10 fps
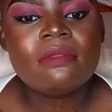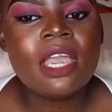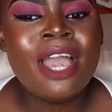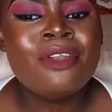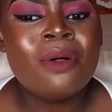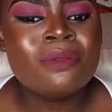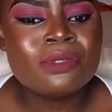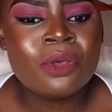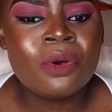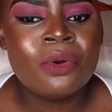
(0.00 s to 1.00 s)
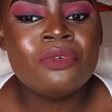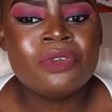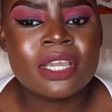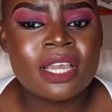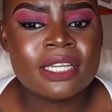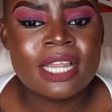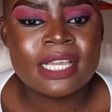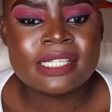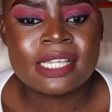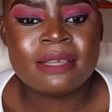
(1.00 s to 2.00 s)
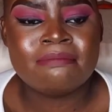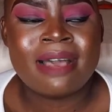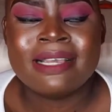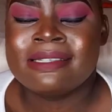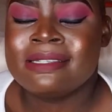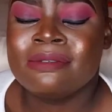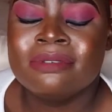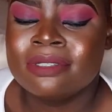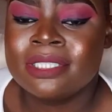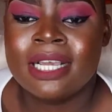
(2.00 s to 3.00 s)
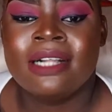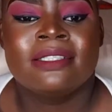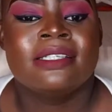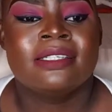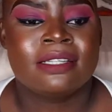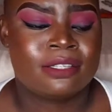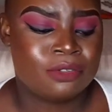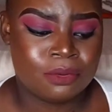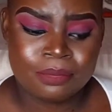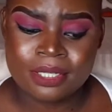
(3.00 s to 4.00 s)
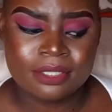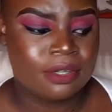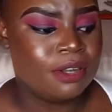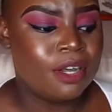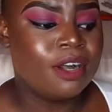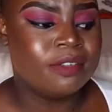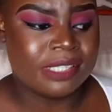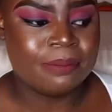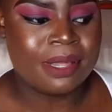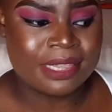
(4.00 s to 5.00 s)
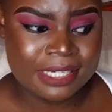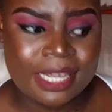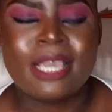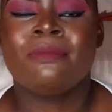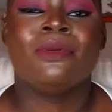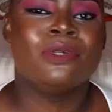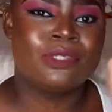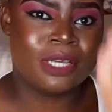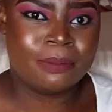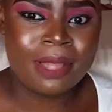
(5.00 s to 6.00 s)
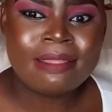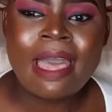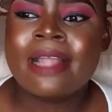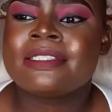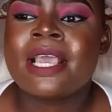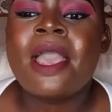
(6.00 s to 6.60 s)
And also recognizing child, that's another topic of some other day. We're going to talk about that.